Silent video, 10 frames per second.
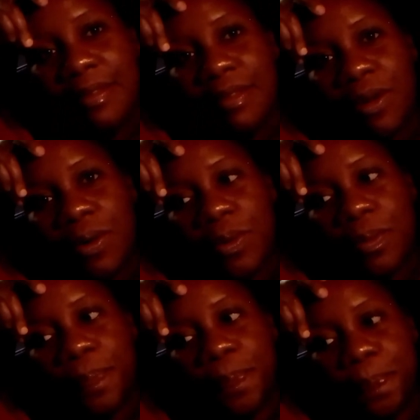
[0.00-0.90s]
it's now
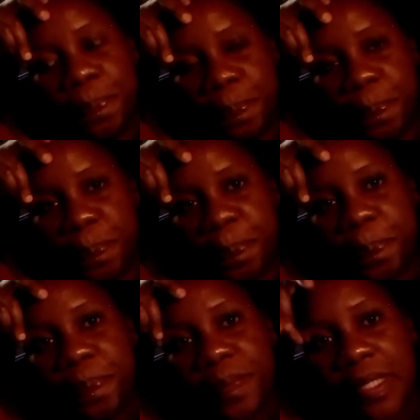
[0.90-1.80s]

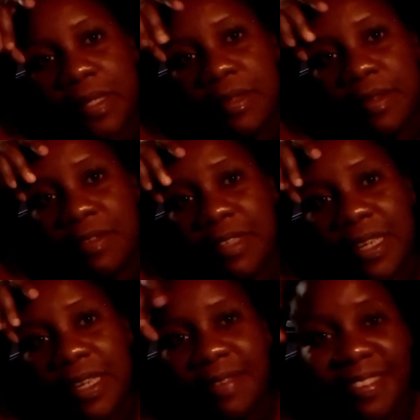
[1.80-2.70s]
17
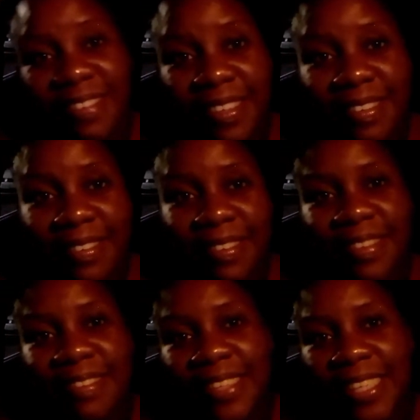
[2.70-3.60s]
after 6,
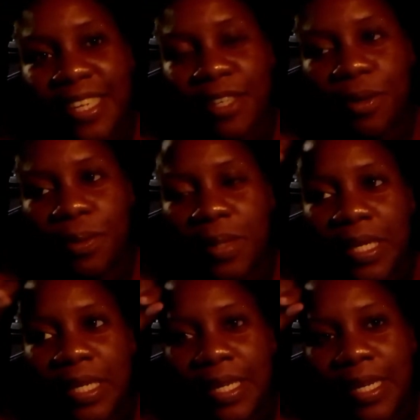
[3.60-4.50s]
it's late now,
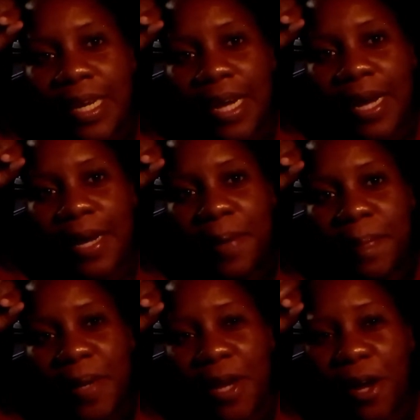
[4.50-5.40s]

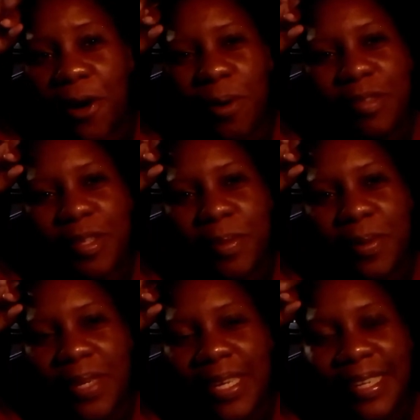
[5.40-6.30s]
I'm now going to
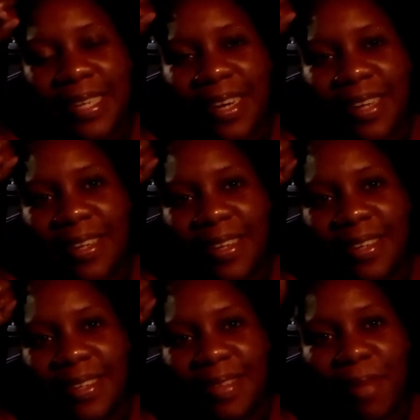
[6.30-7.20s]
about 8, 9 o'clock,
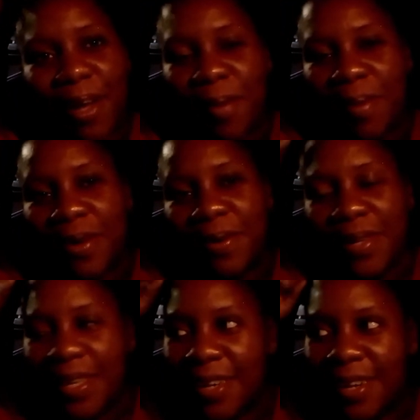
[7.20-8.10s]
I'm going to go back
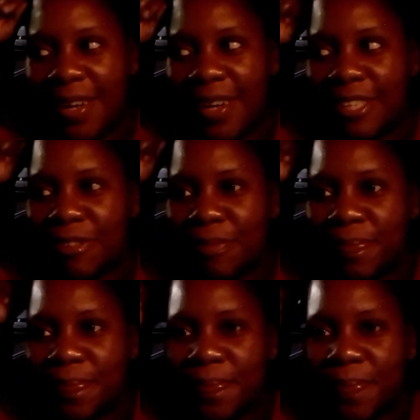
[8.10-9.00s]
out there and,
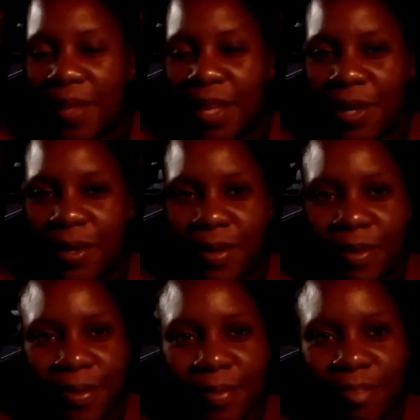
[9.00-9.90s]
you know,
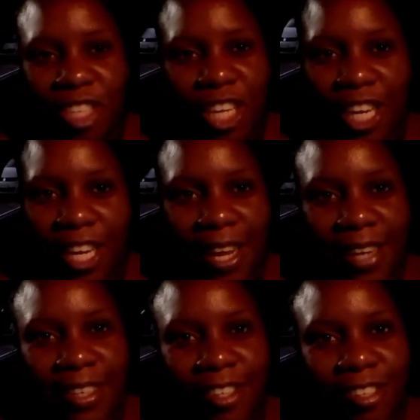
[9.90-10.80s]
chill
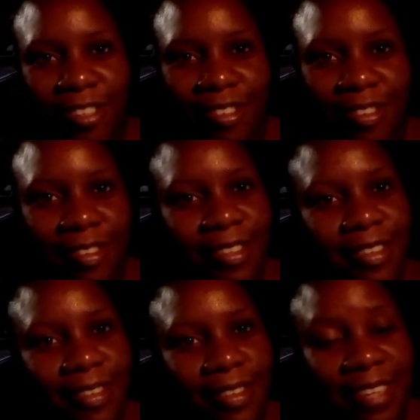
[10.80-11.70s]
and just
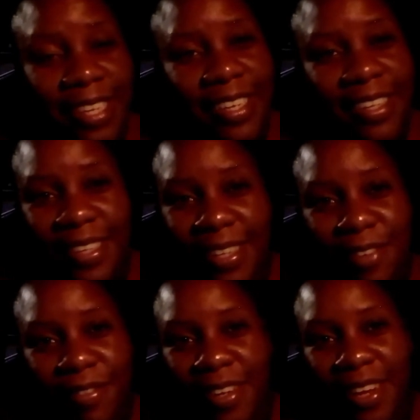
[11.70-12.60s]
take in the
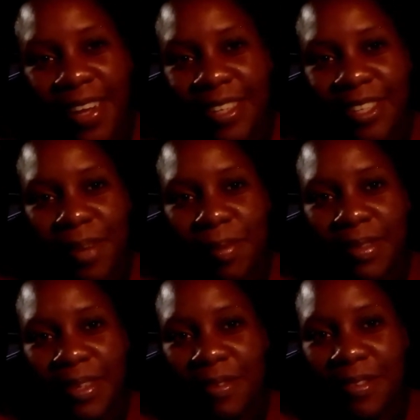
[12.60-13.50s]
evening and enjoy
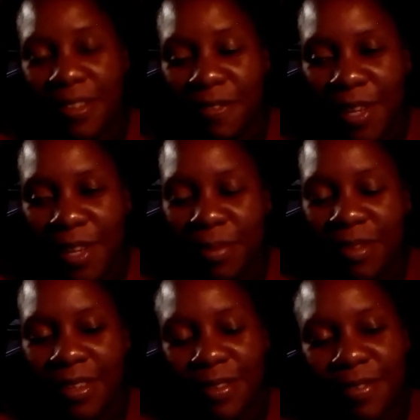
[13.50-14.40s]
myself, self-date
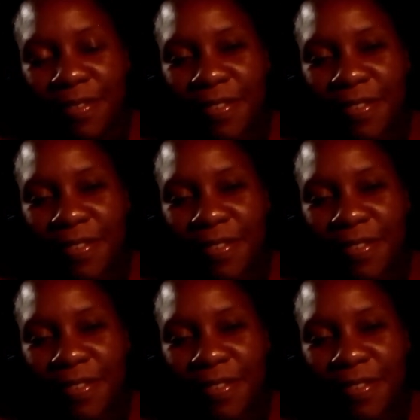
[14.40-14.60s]
myself.